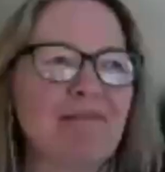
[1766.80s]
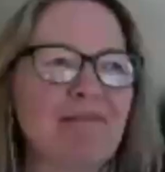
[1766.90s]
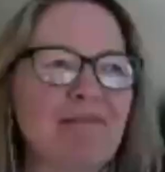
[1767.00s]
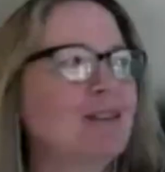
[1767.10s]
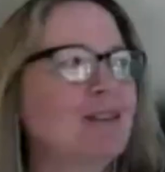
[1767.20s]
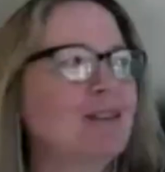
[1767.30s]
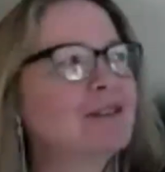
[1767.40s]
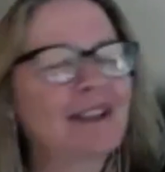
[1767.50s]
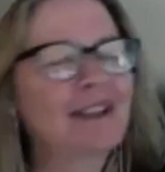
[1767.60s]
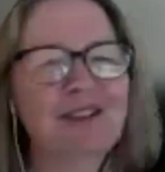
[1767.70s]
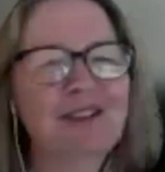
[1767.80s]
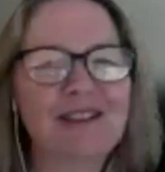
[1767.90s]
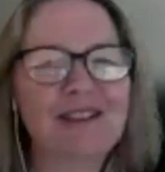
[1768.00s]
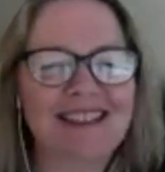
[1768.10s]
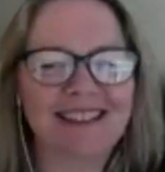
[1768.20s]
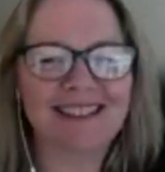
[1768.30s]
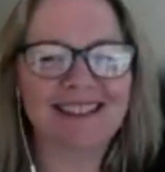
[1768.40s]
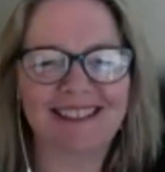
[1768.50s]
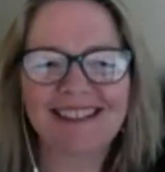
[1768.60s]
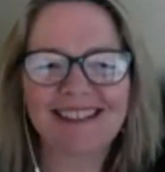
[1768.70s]
I'll just live in my little world, look at the trees and the
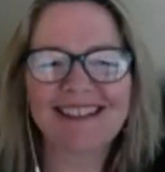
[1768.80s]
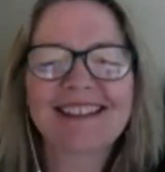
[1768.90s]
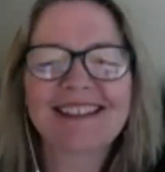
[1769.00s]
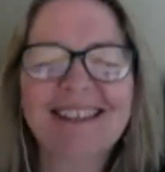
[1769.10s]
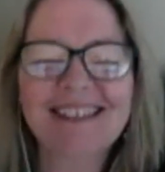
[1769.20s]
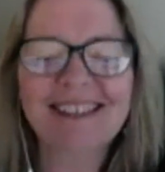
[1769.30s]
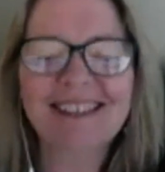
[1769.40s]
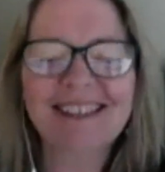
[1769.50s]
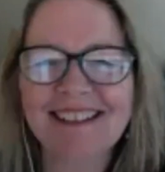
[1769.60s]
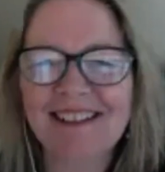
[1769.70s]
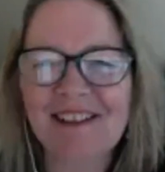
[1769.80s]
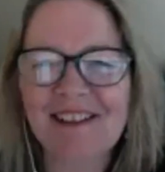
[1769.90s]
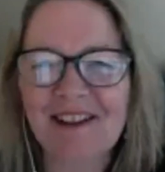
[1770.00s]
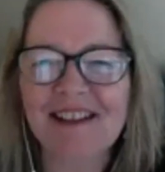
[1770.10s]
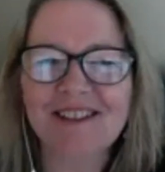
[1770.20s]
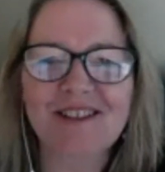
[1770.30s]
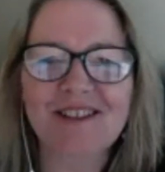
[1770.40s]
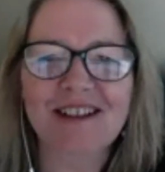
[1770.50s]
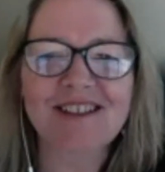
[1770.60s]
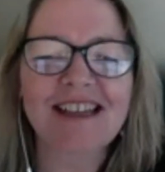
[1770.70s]
sun, and that's a good
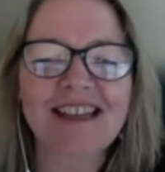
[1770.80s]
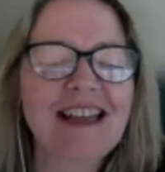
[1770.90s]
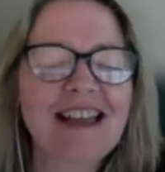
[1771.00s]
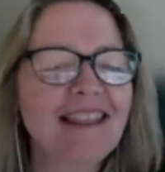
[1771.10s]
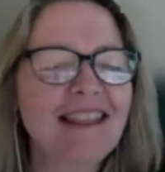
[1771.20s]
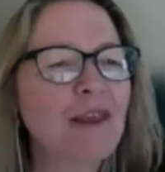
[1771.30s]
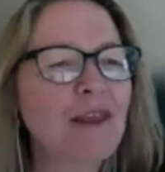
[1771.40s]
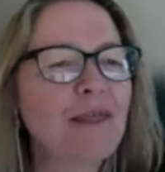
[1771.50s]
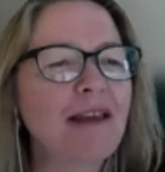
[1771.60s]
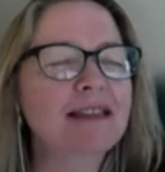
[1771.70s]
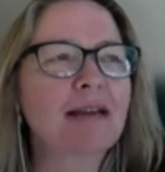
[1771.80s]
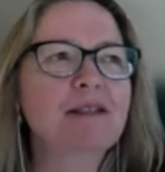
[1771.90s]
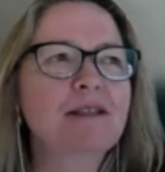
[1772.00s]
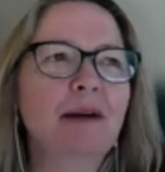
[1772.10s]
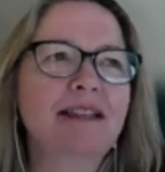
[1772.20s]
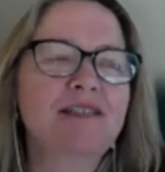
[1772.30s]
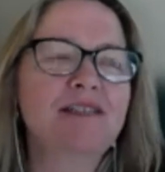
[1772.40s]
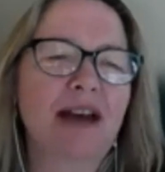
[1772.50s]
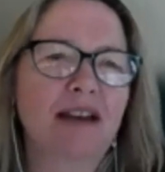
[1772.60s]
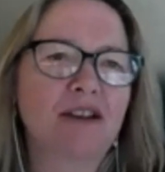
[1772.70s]
strategy. The other thing that comes to mind is
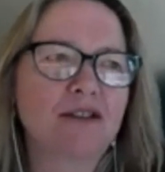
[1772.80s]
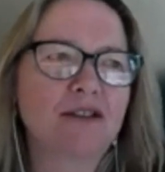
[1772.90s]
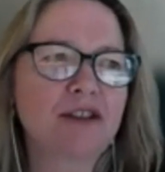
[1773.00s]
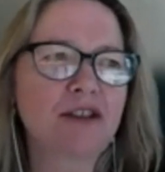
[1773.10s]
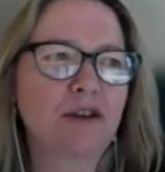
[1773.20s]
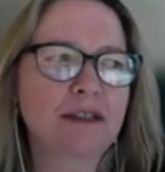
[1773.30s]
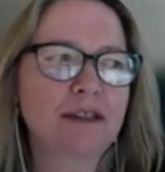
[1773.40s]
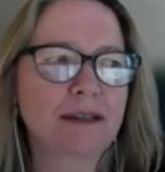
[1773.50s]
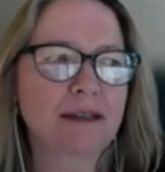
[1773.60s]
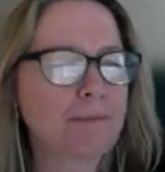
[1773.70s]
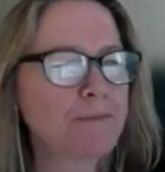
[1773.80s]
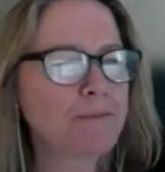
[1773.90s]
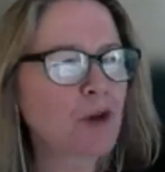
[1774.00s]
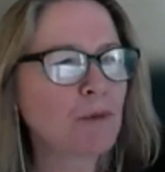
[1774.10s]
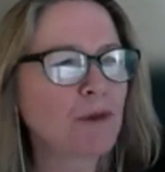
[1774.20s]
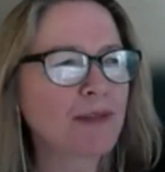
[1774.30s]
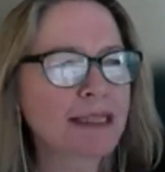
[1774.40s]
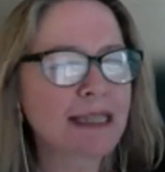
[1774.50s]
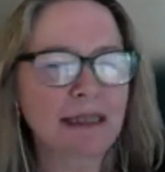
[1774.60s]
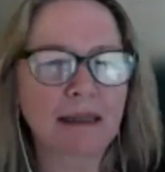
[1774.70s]
values, because I'm
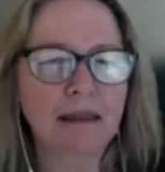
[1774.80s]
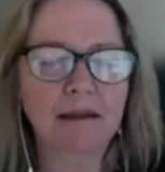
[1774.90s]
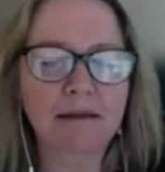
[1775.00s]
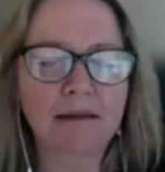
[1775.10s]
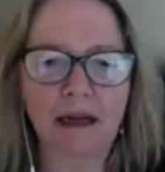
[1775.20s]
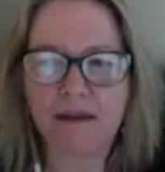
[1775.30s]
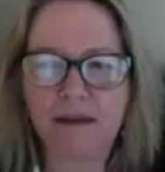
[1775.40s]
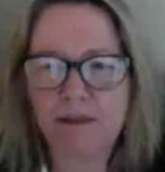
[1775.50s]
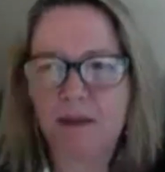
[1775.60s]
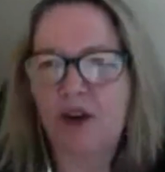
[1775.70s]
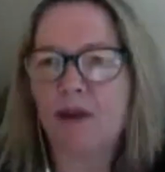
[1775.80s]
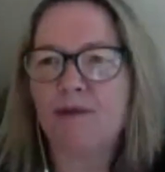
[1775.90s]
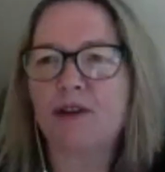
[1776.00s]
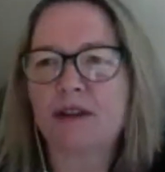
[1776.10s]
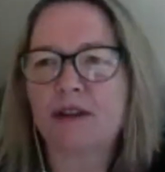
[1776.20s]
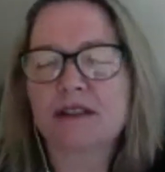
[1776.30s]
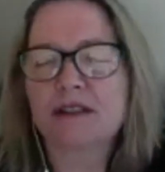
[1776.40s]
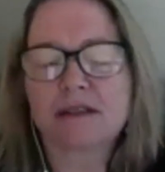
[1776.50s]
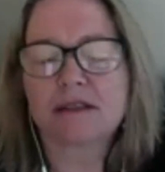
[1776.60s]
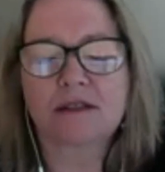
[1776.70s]
reflecting, like I speak often on this
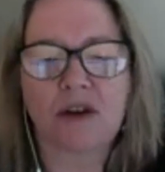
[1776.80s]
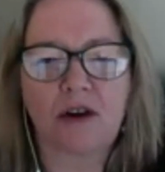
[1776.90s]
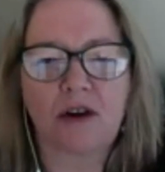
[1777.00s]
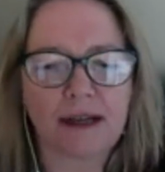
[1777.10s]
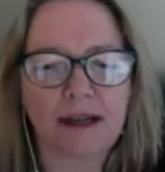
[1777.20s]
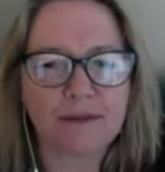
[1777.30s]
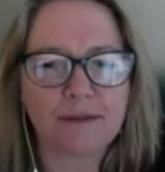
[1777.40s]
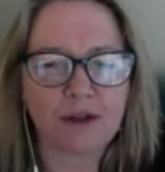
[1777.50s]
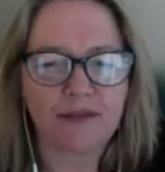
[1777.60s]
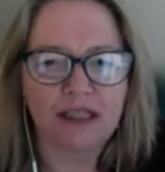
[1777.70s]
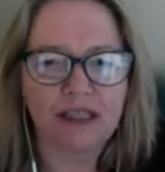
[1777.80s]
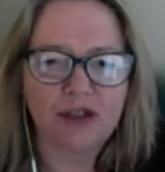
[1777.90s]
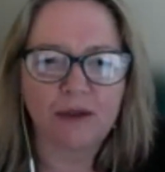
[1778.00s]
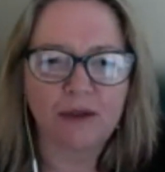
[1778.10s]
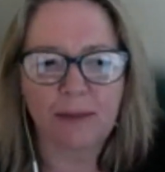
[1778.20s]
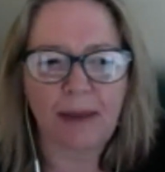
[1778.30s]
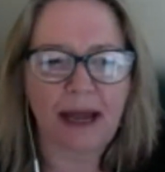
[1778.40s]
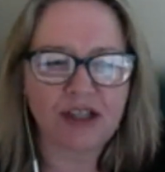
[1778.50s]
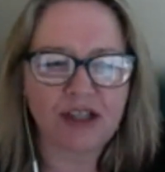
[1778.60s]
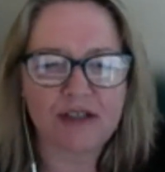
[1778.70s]
call that I'm sort of in dueling
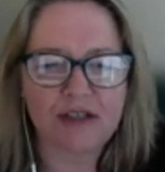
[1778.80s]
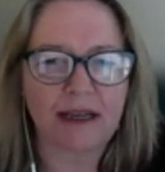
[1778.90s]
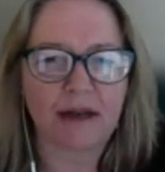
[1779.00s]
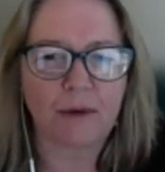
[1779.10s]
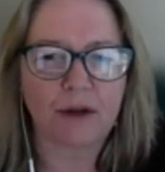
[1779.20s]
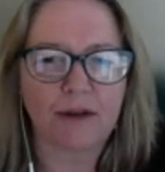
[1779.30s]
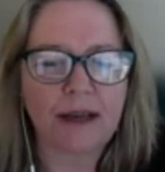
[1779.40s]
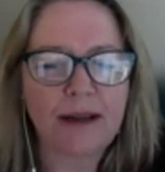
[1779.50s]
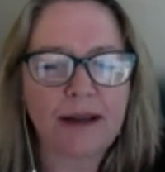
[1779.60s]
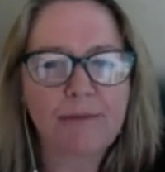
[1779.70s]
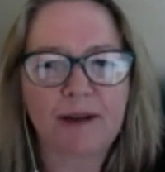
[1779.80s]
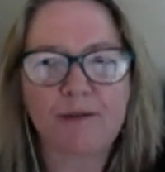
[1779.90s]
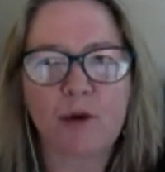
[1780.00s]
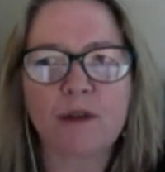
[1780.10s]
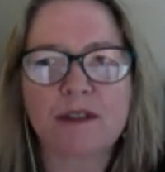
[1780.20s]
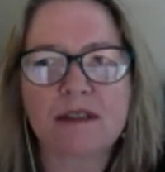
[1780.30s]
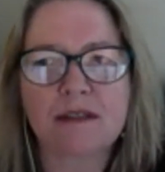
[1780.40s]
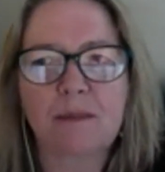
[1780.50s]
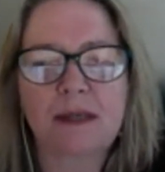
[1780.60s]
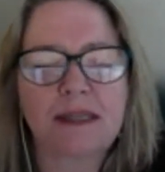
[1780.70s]
passions right now, where my focus has
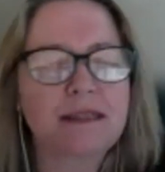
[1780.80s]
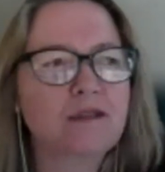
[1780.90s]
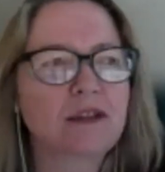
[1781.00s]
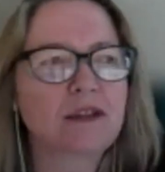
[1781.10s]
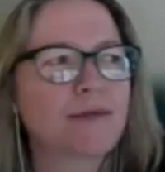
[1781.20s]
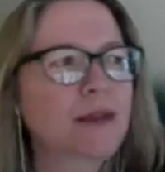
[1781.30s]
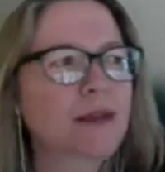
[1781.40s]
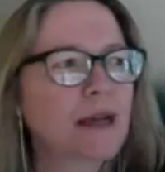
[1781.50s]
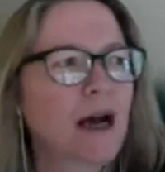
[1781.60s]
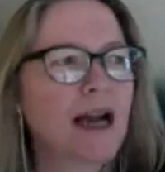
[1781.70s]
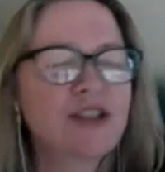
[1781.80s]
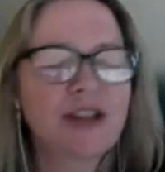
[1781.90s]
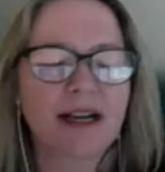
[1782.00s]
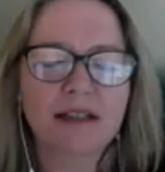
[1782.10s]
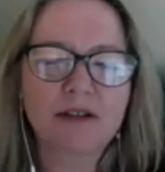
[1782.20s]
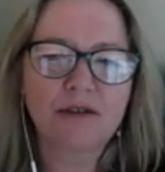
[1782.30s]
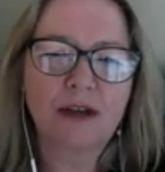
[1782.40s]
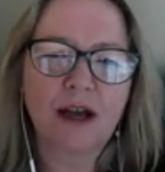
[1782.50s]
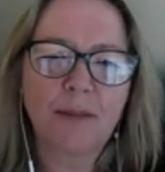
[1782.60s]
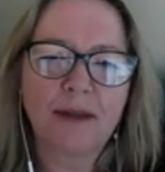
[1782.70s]
been sort of hijacked to
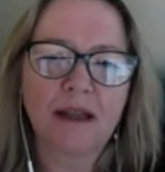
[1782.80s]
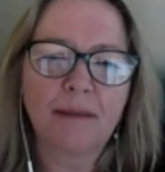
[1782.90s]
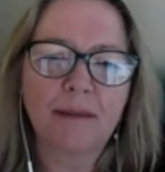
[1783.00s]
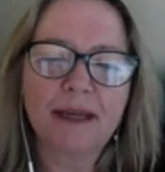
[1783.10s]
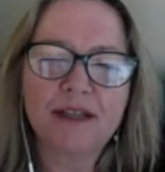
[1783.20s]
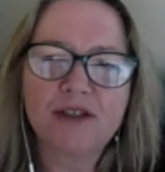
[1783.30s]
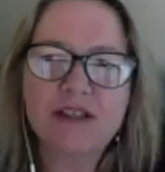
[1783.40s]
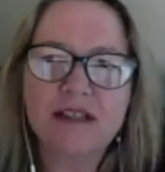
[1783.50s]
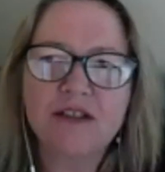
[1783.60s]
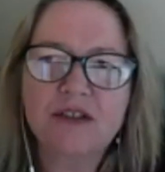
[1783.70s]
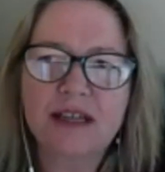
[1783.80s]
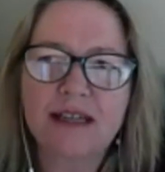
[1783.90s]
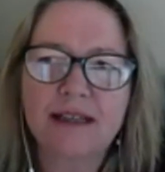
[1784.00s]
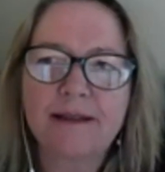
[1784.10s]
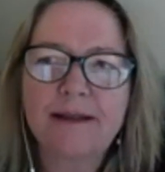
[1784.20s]
helping Lyme patients in Australia.